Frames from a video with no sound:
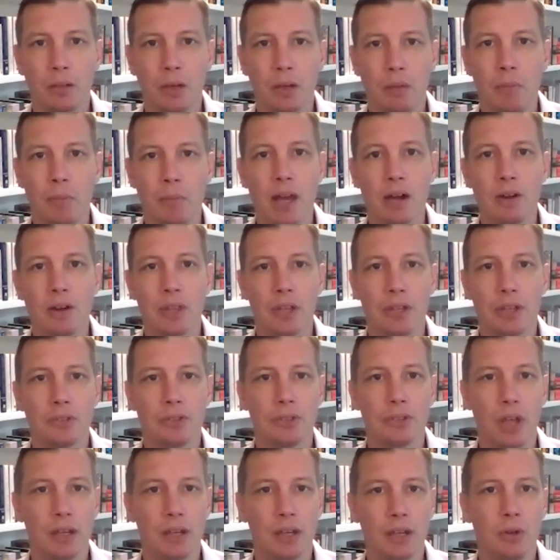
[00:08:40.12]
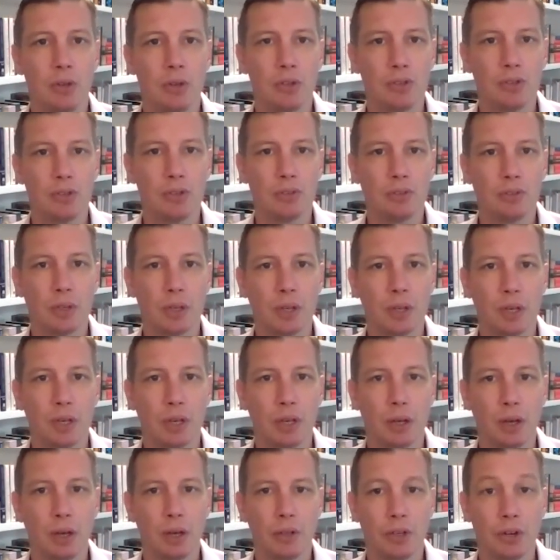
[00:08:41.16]
a matter that I know is
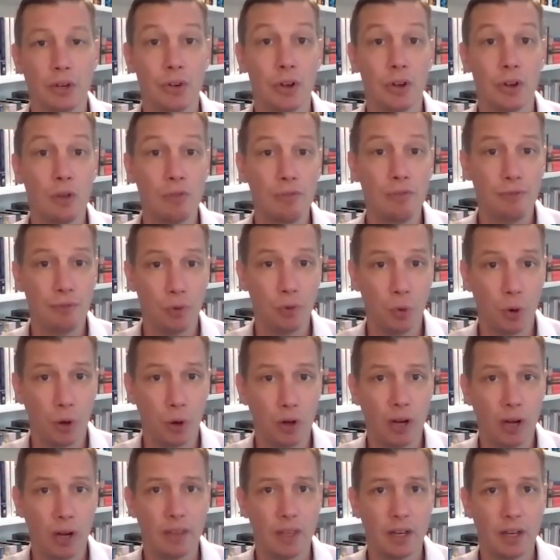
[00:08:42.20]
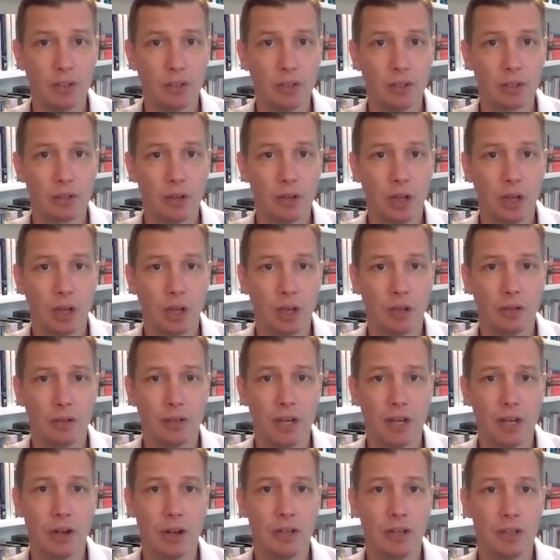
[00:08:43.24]
you're known for, and that is
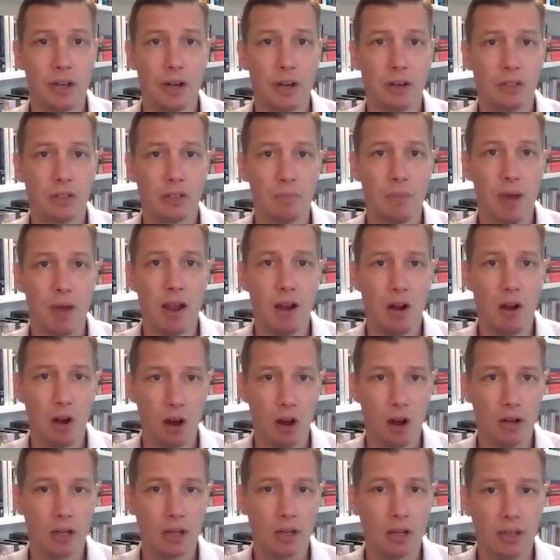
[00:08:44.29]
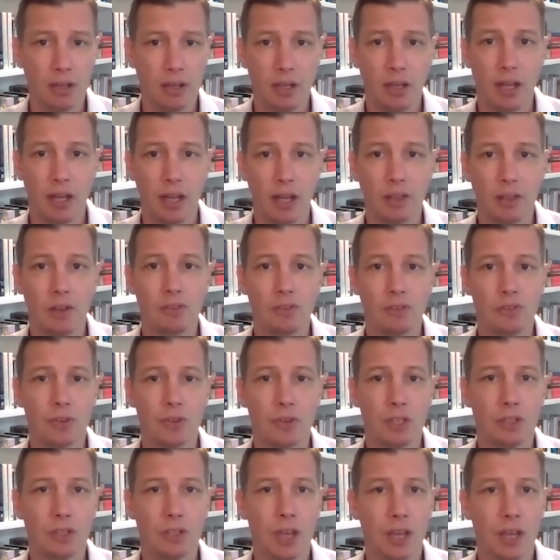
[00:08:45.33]
near and dear to my heart and those of
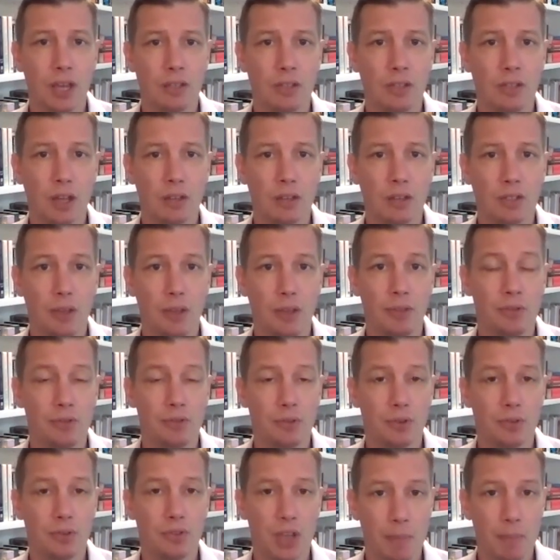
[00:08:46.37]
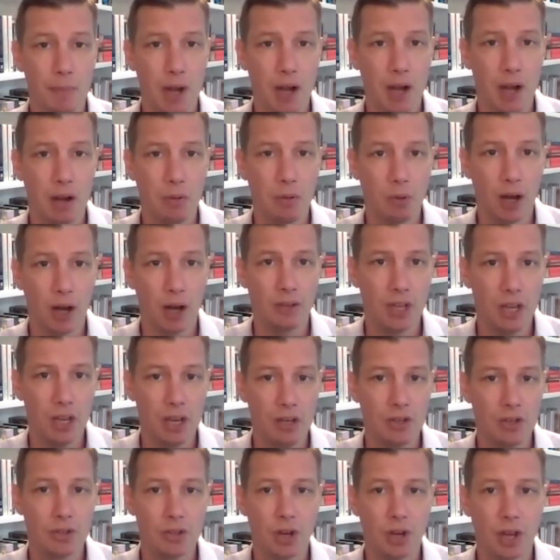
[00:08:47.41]
us at Southeastern Seminary, where I
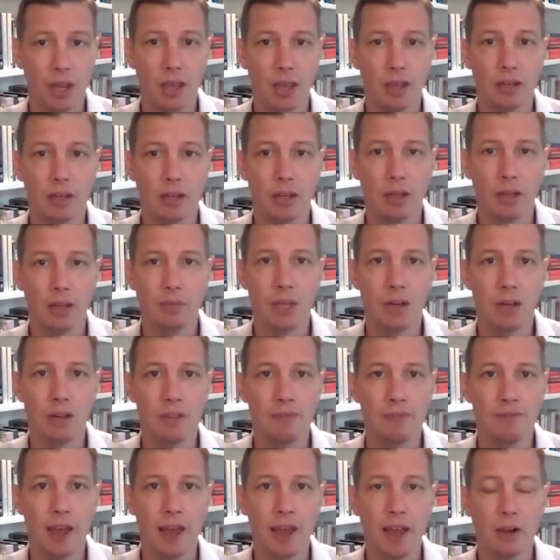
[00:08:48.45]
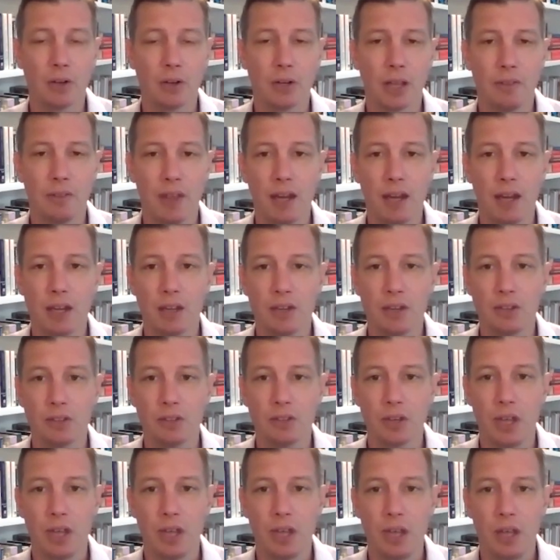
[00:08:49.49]
teach and am dean of the faculty, and that
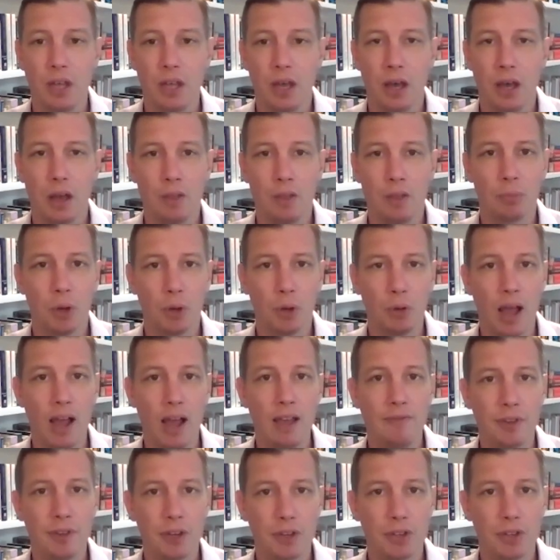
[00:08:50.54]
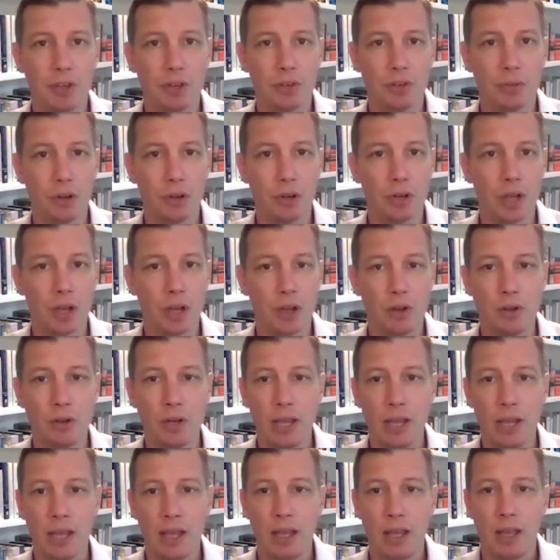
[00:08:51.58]
is the pro-life issue. You're
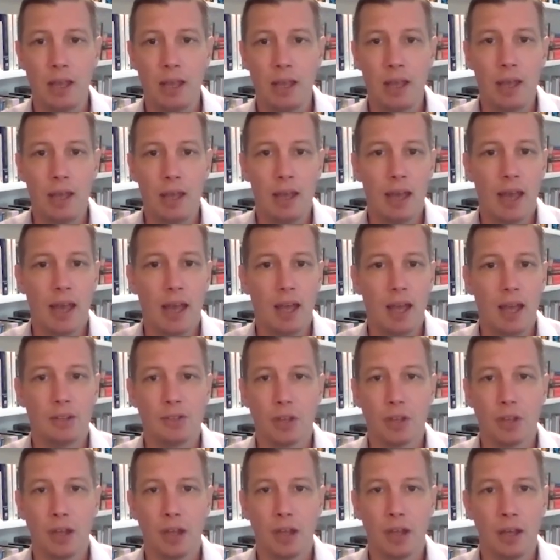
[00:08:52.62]
known as